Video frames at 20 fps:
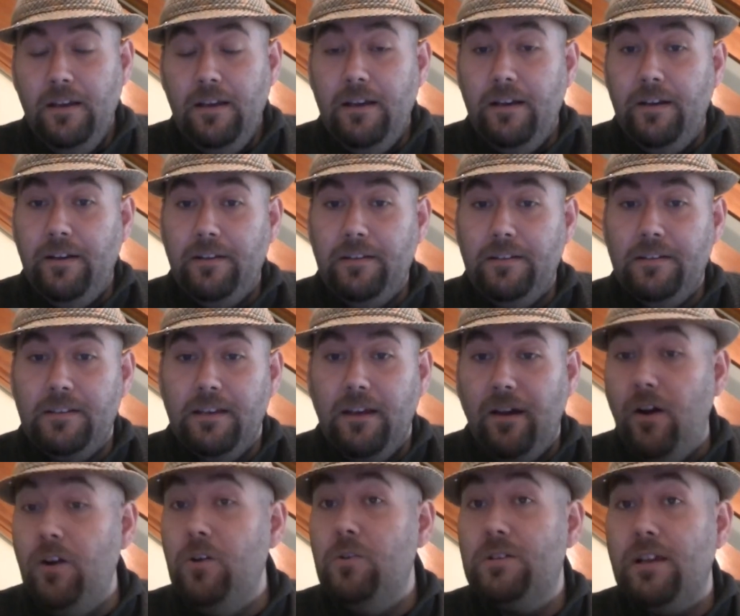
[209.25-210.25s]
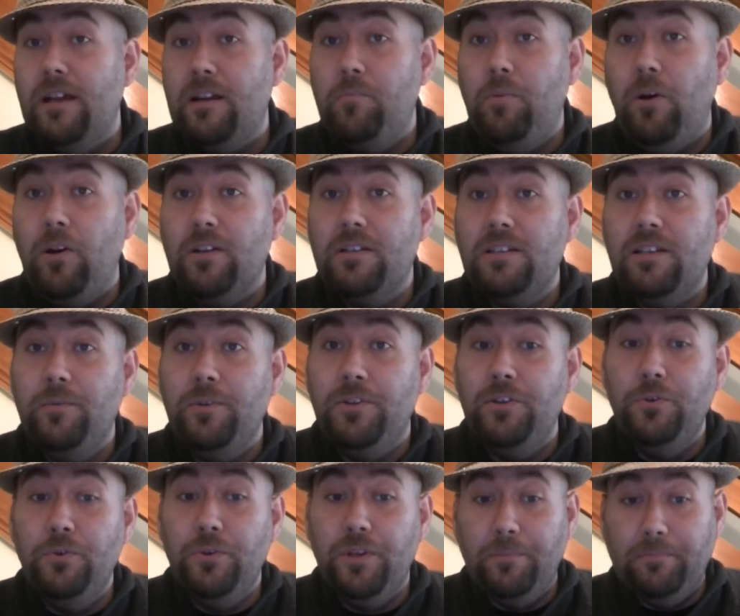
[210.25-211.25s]
And I also had a policy with
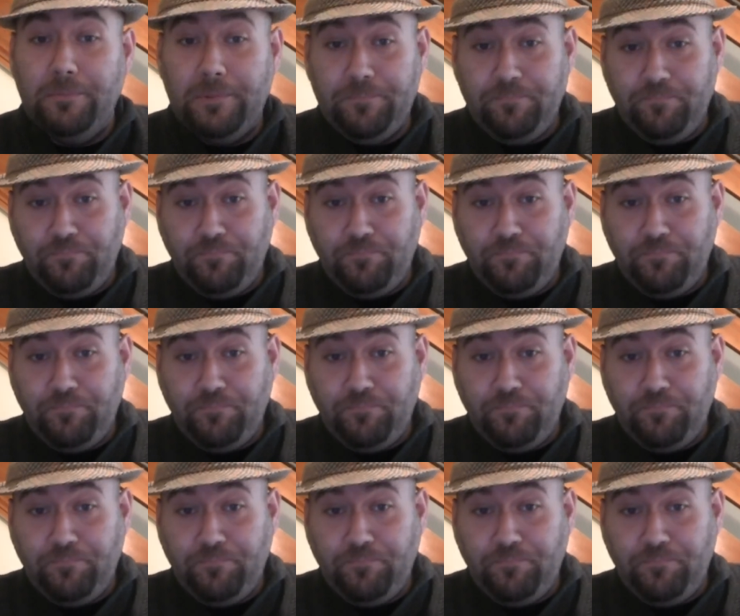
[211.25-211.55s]
Unum,